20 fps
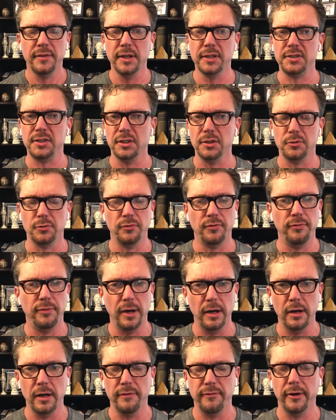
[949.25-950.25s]
This is
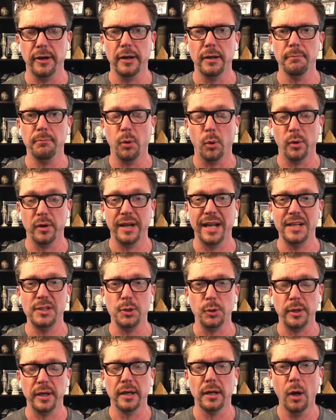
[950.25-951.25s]
very, very important
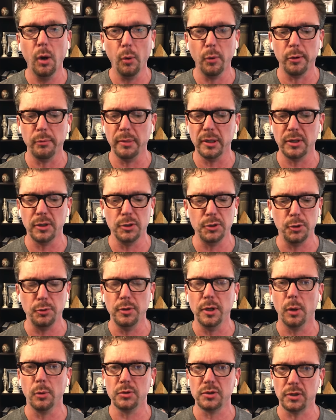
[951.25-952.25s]
as you get older because
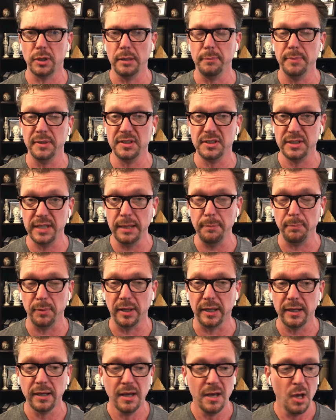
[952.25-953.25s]
you don't sleep as
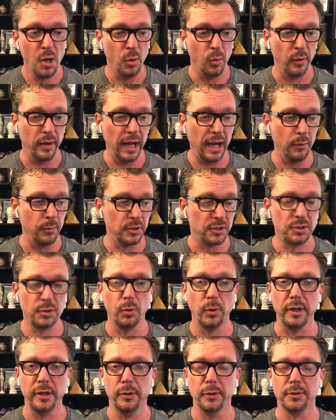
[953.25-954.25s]
deeply. When I was
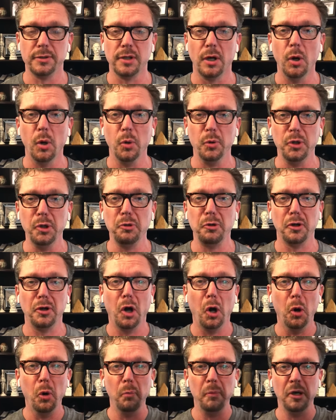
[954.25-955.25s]
twenty years old, you could
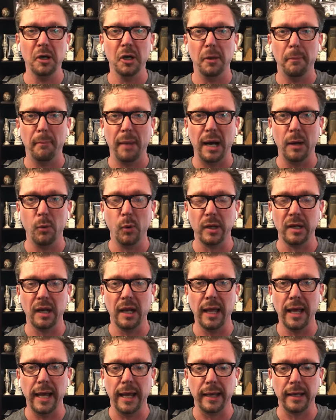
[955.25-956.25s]
hold me up by one
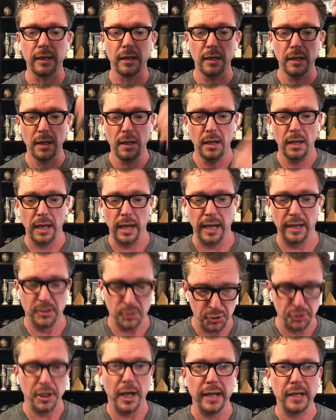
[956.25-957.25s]
leg
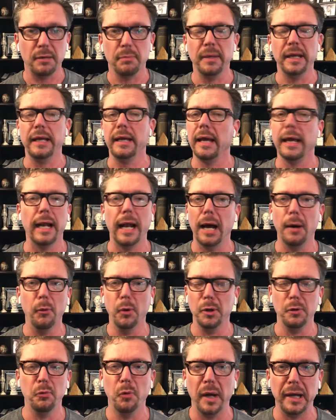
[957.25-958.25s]
and shake me, and I
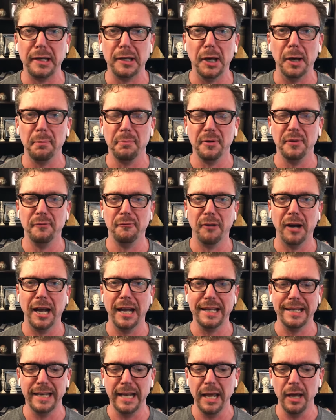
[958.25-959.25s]
wouldn't wake up,
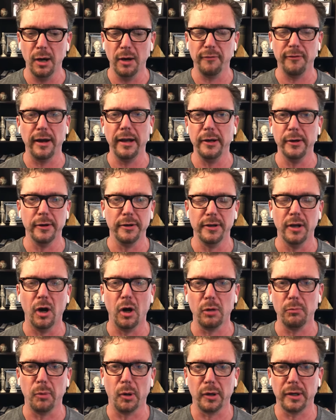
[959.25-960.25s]
right? Now, if I hear a
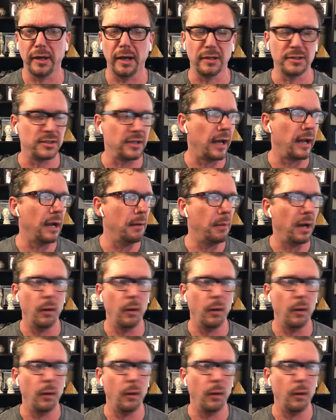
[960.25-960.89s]
dog bark outside, I